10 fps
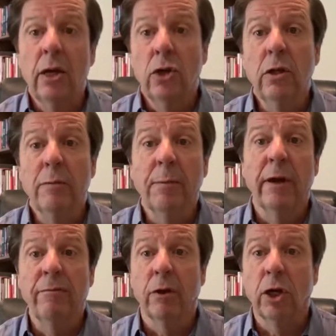You need to be
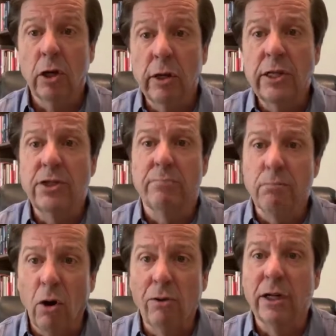praying for courage and
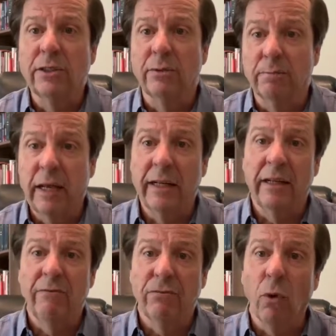boldness and,
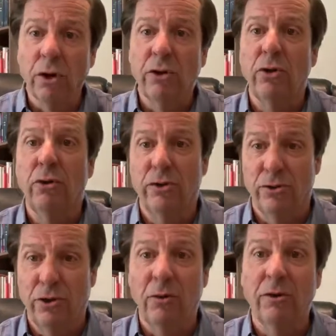and, and fortitude in
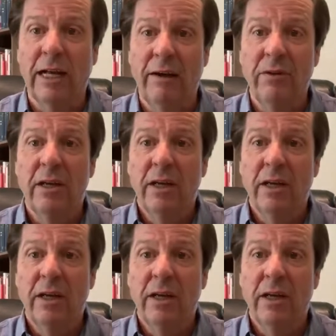your own life